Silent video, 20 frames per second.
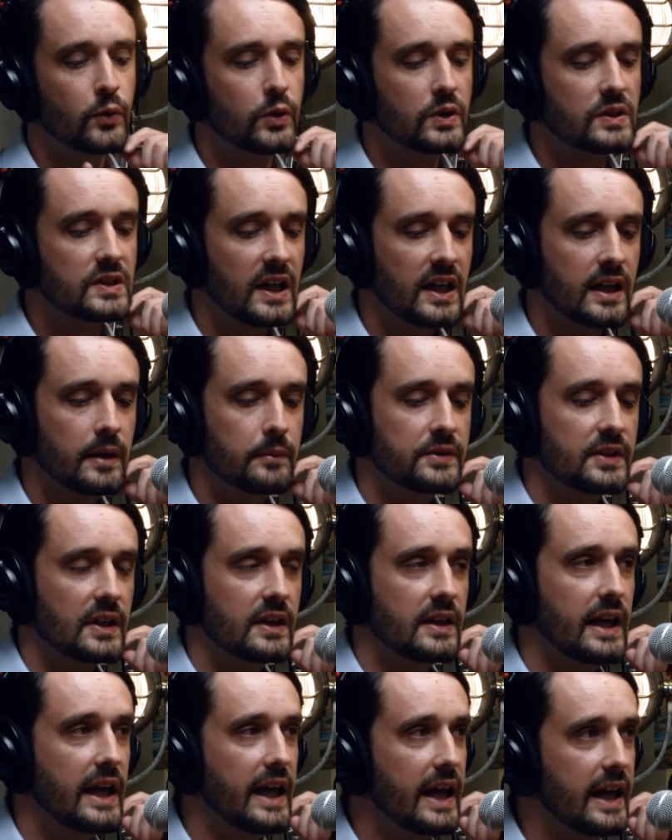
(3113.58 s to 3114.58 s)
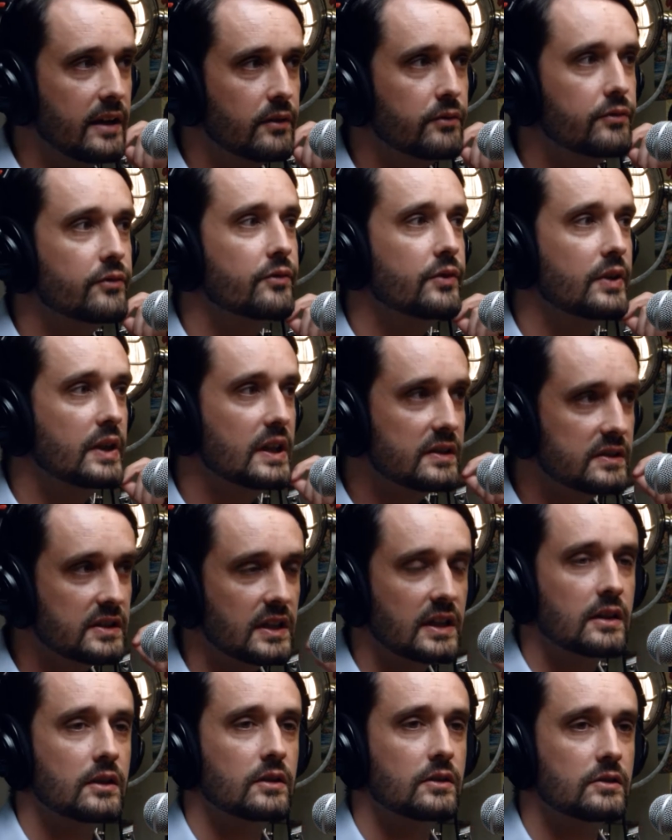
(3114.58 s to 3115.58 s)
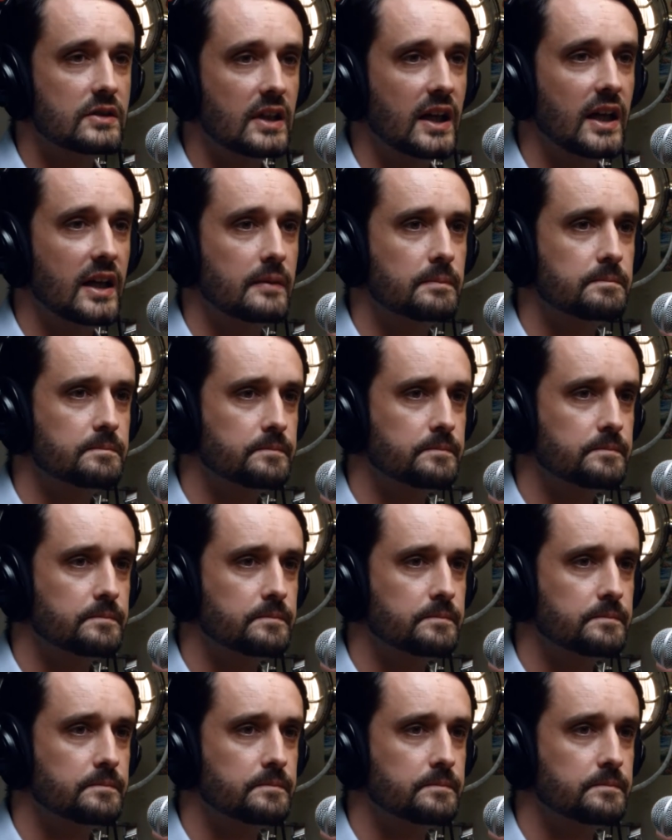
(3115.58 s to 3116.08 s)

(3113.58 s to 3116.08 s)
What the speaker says: times. And every single time